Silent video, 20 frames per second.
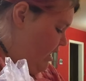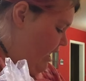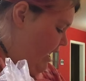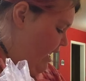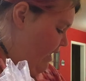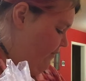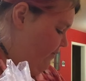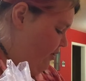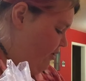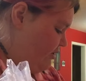I
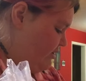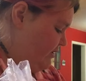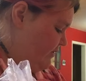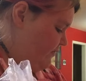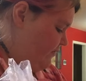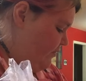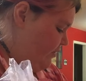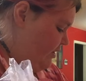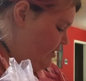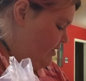have all
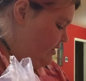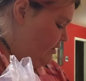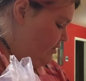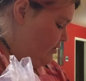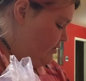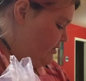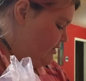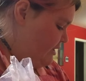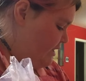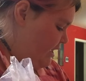different,
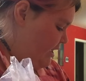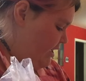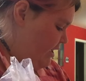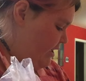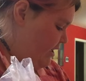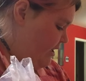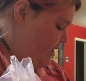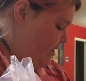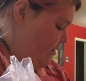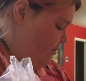there's
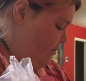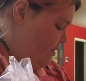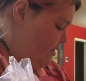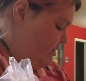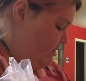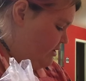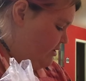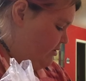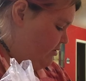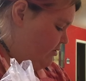1,
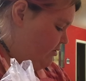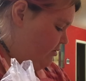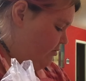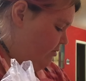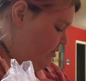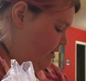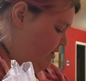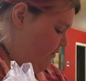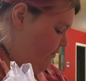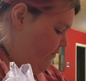2,
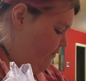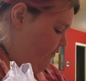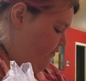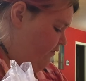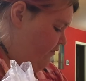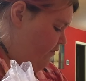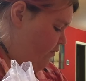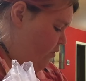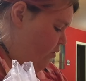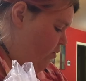3,
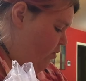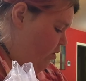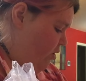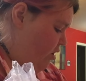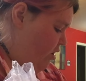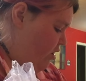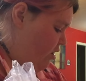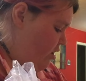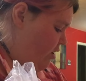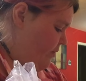
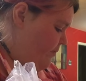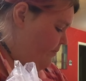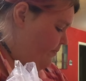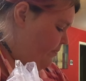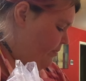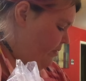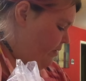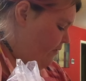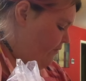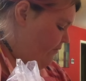4,
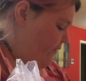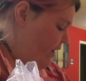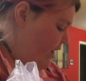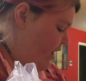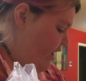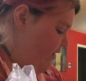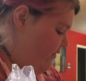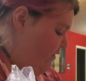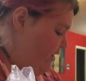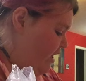
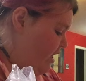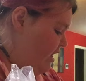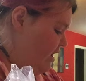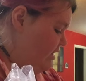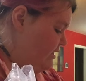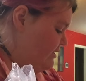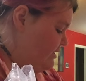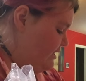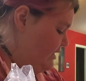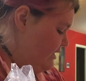5,
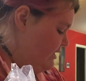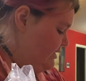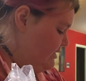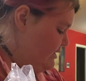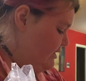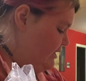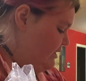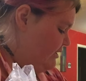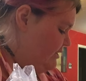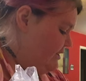6,
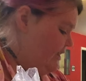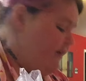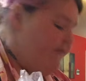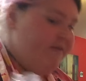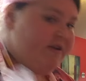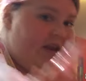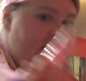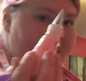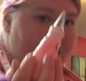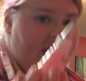
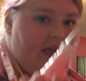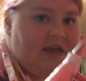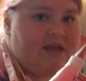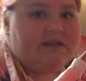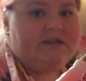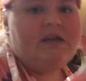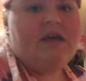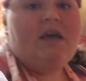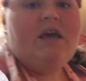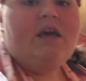7,
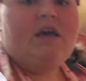8.